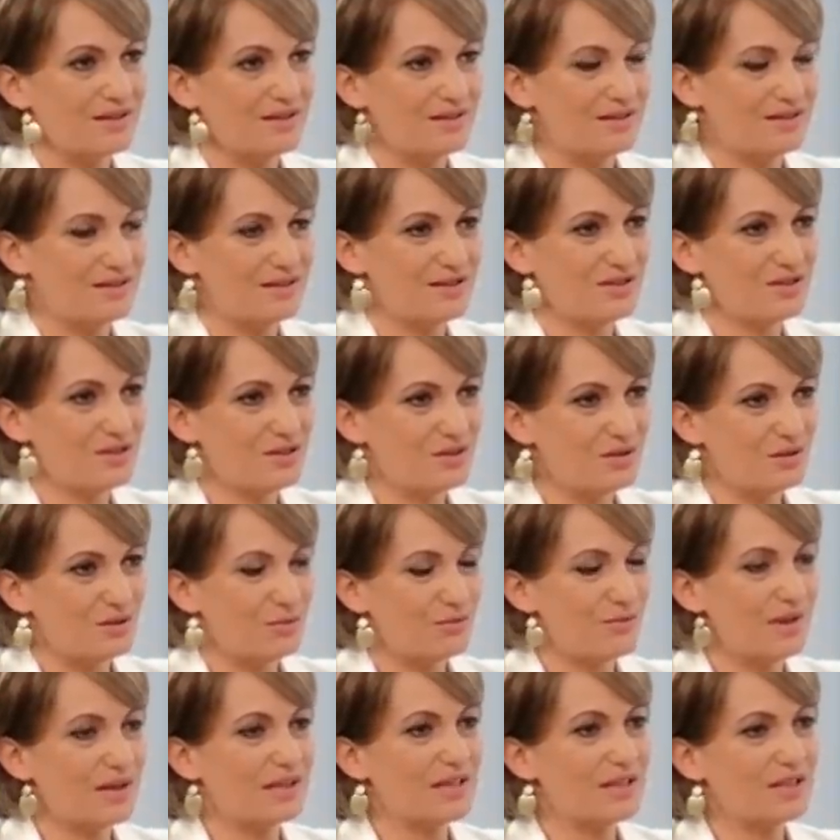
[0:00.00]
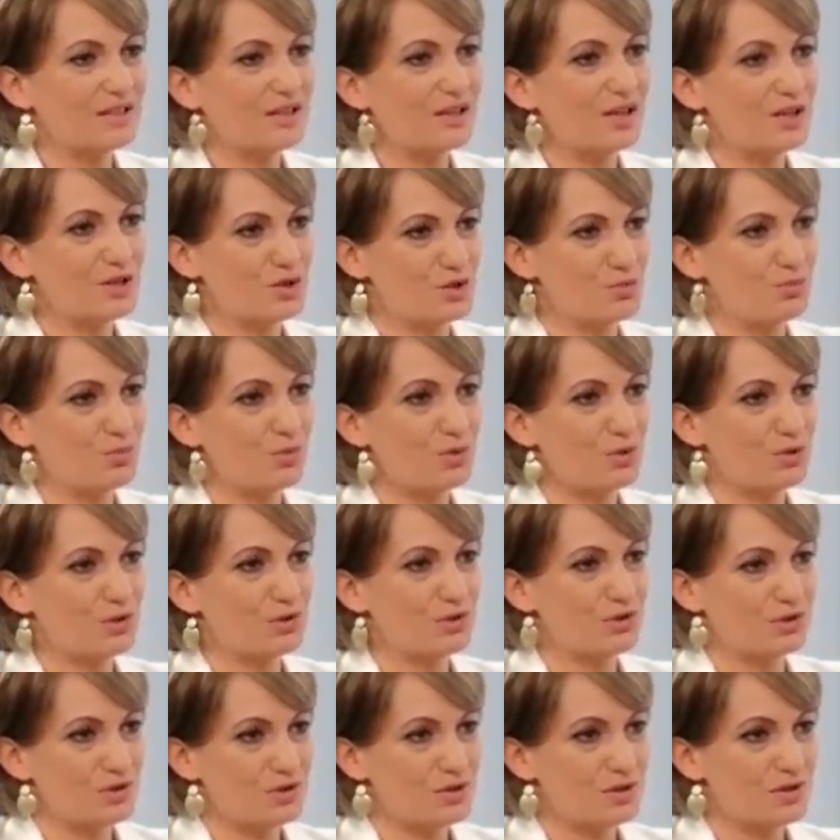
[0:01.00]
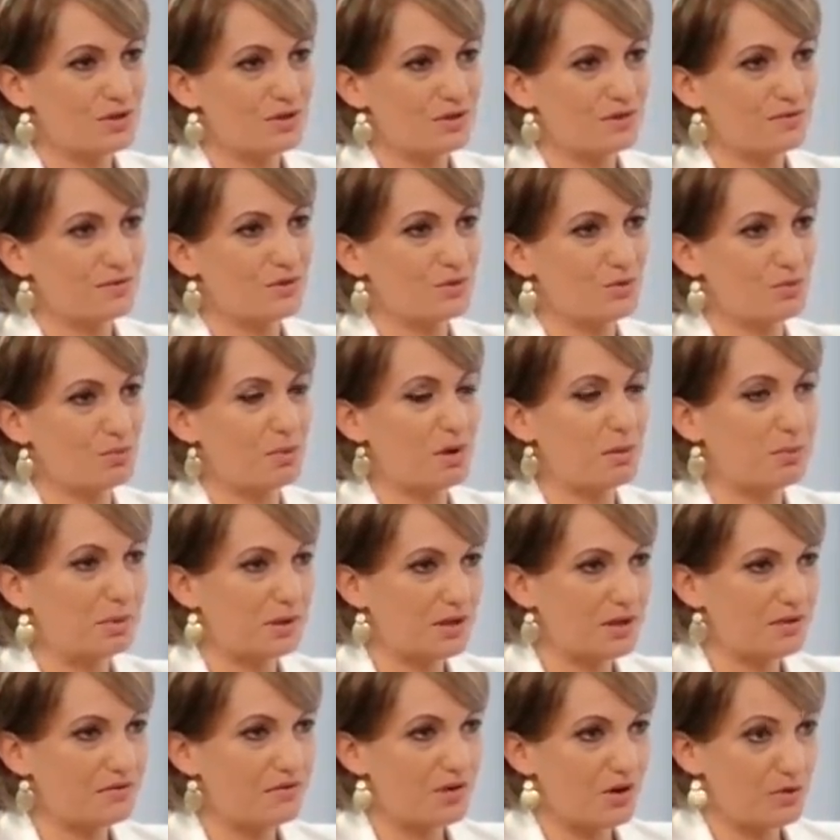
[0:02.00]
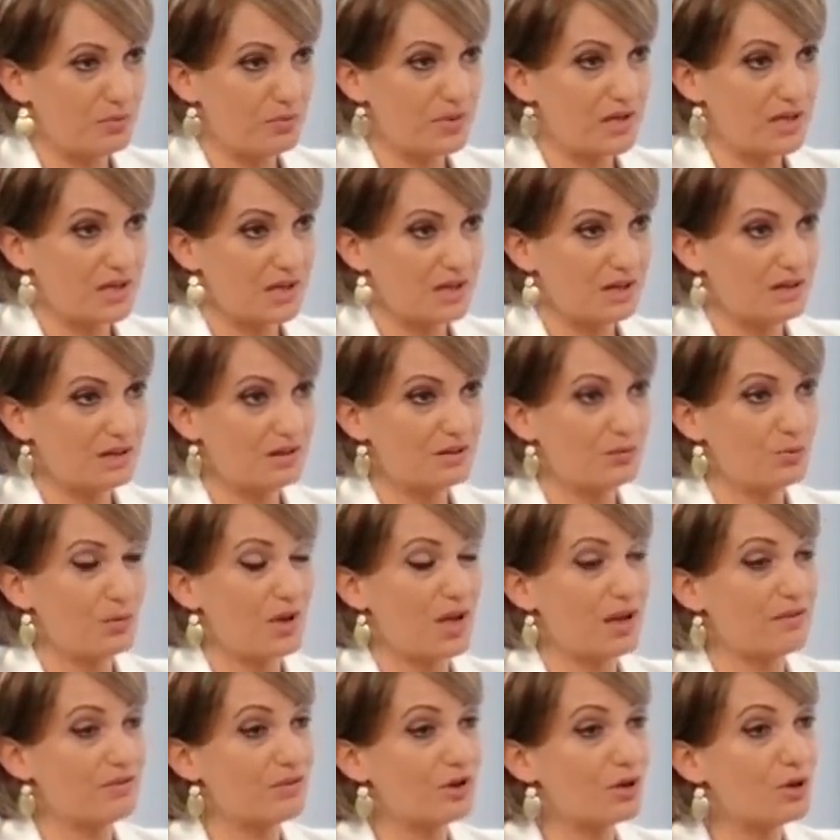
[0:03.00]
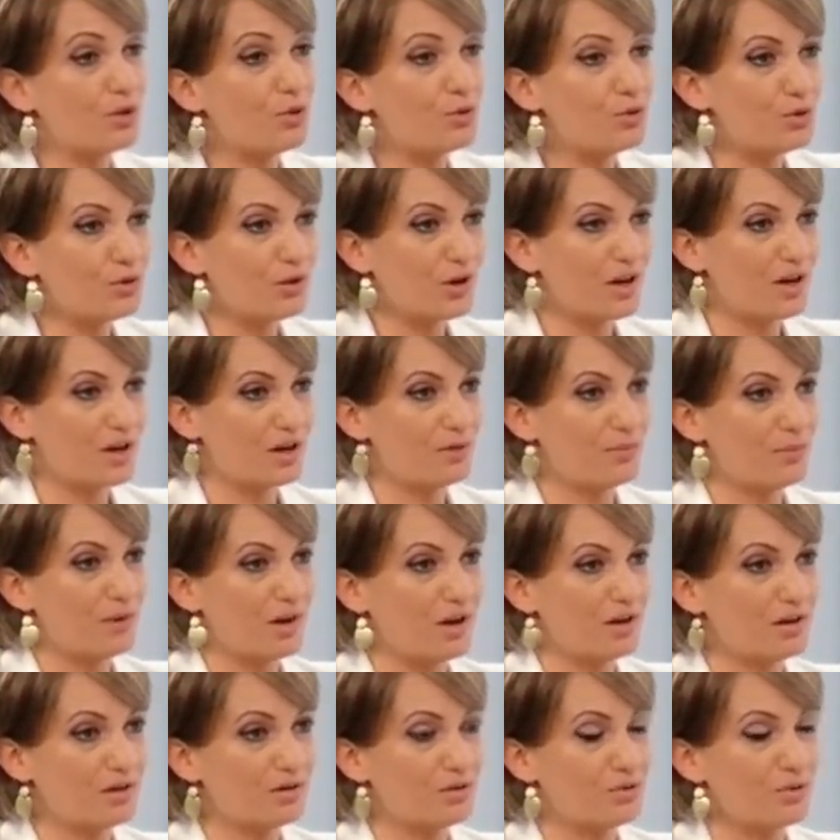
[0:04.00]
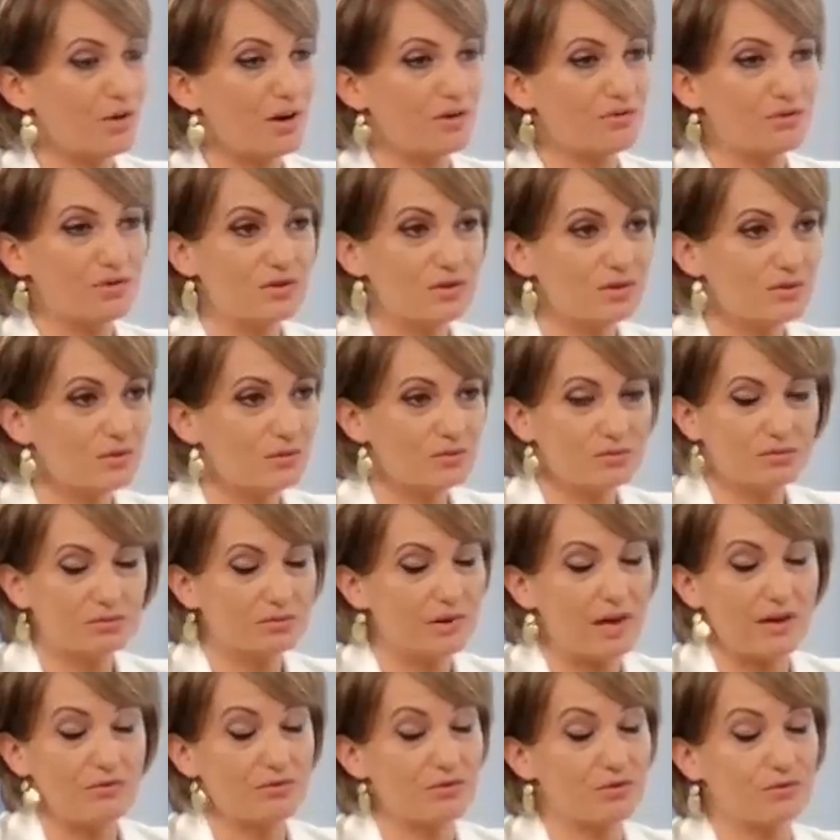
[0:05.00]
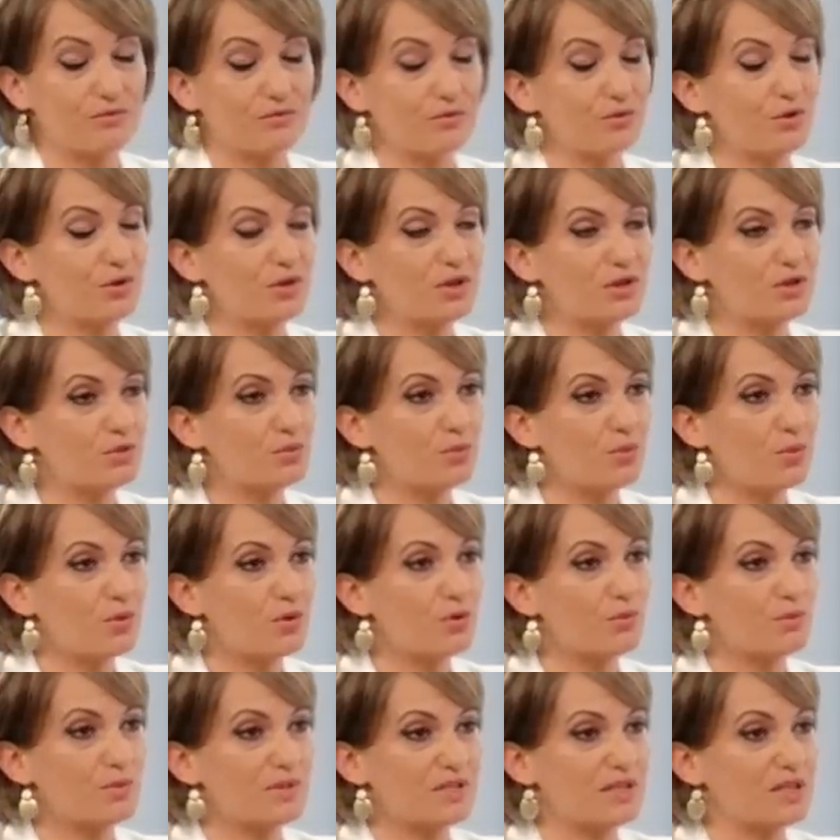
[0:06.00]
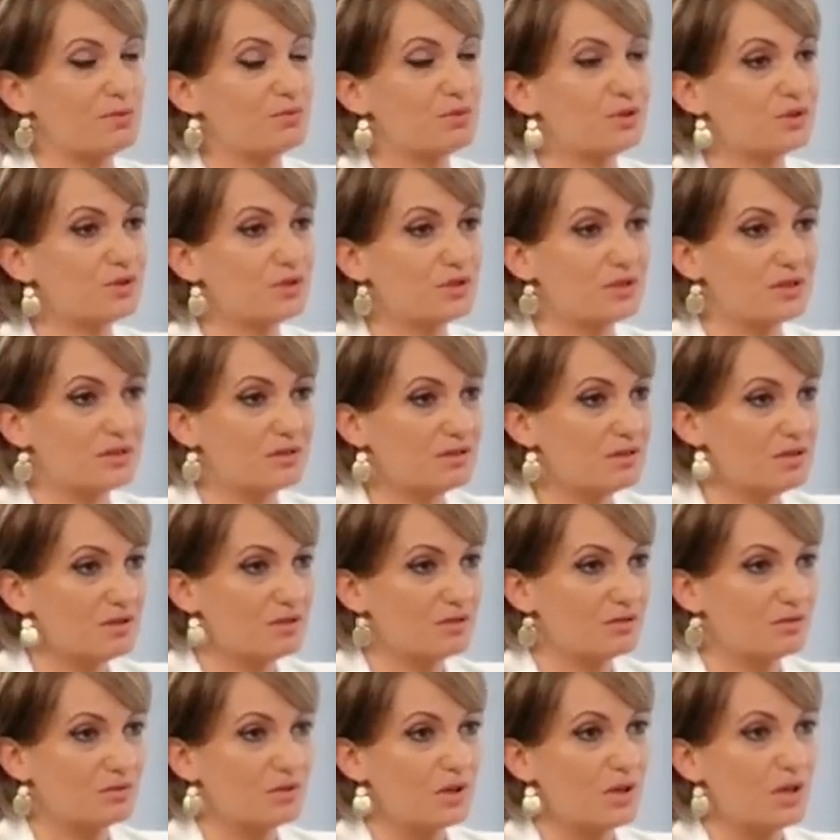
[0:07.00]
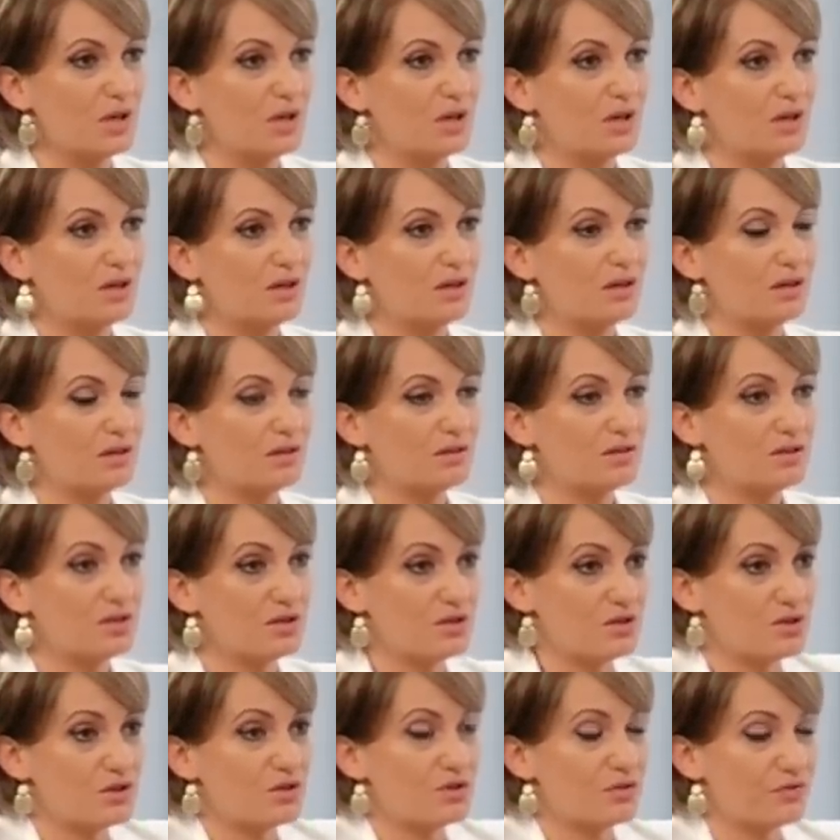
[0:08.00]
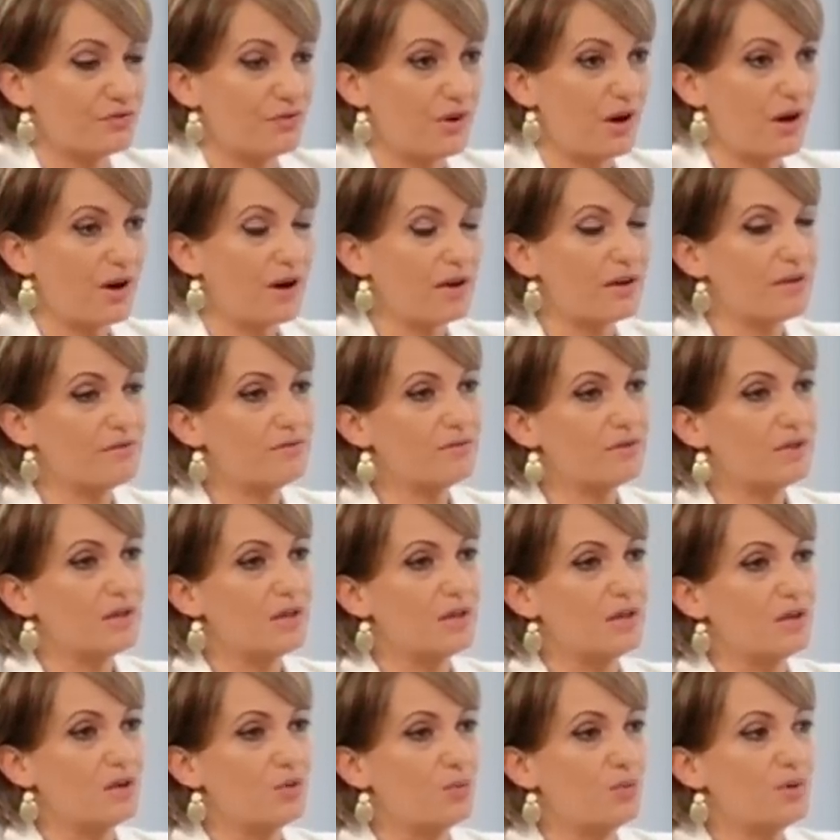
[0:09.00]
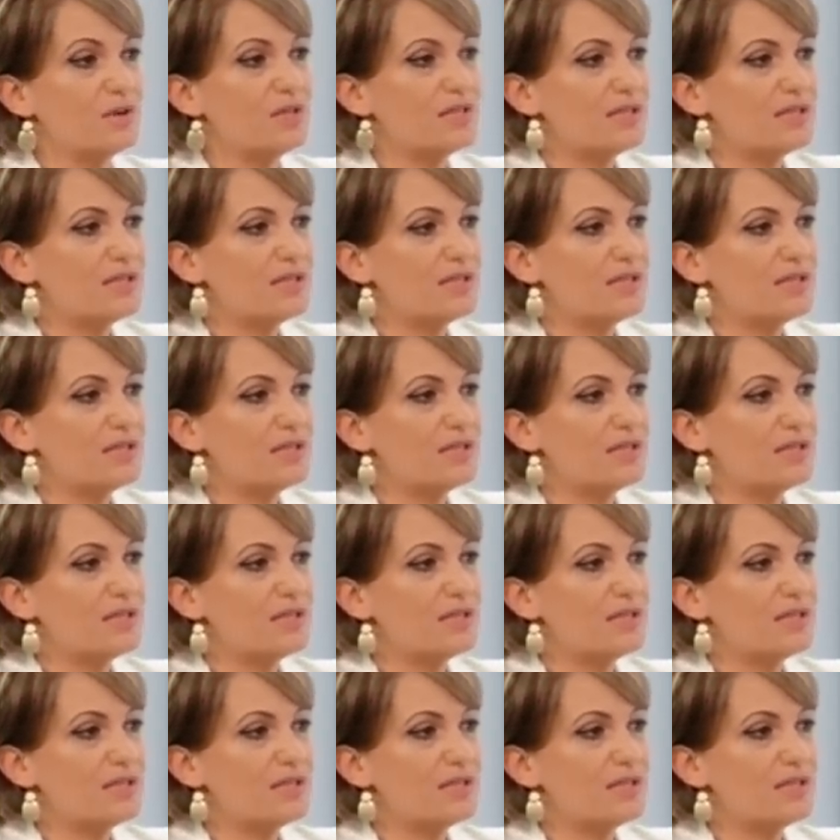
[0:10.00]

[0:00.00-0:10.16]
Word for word: these recognized borders of the Republic of Armenia, and we have Nagorno-Karabakh, who after after a four-year war was able to, you know, uh, to survive. What is